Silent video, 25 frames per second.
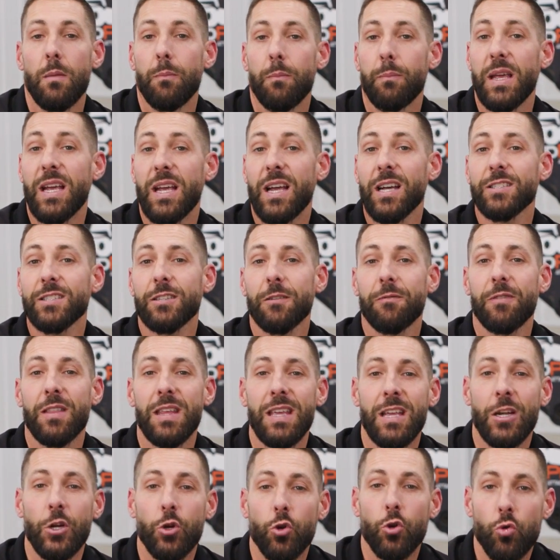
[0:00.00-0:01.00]
Because of the
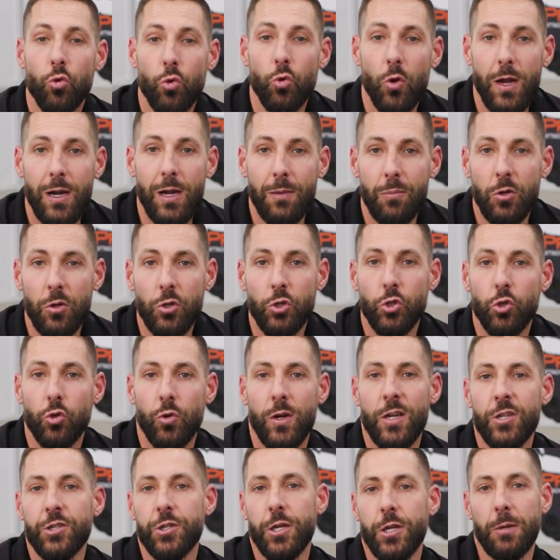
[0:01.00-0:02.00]
incredible
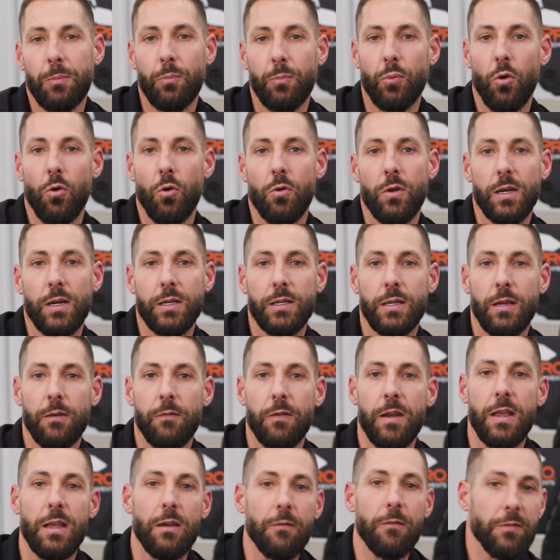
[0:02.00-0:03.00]
trenching
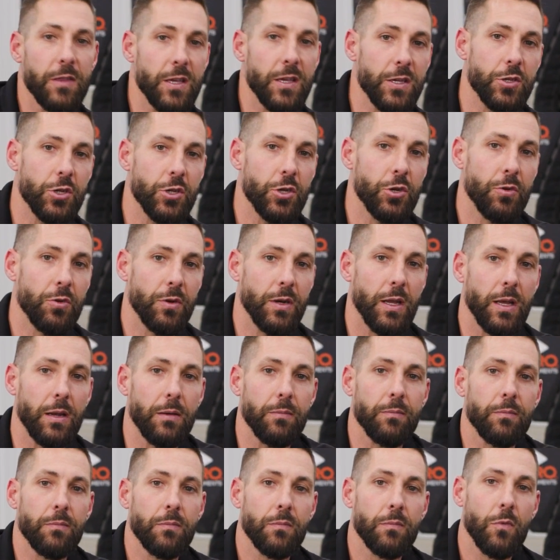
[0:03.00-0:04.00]
productivity of this
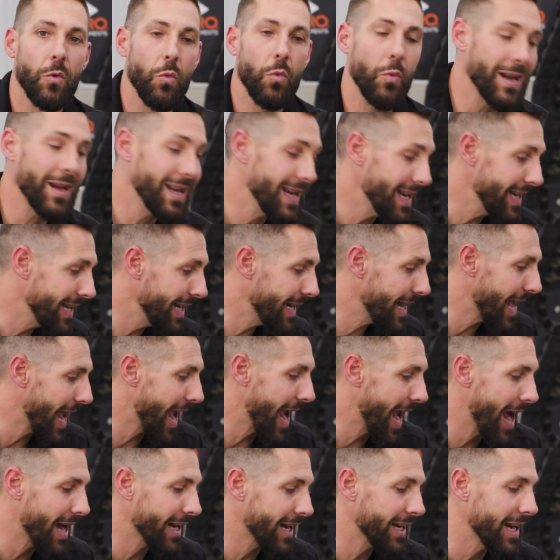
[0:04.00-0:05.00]
unit, we needed to
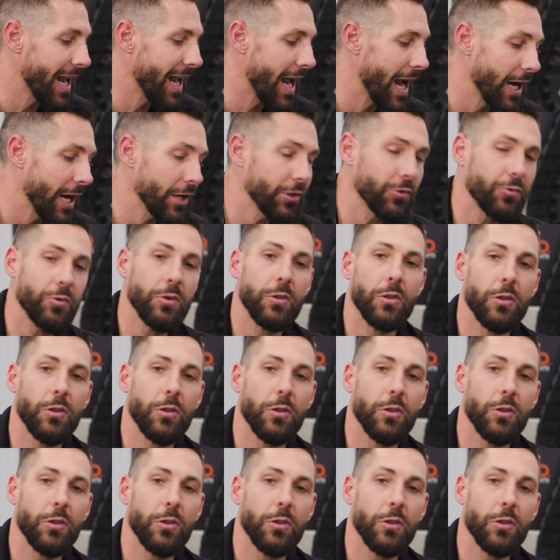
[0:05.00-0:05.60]
add an extra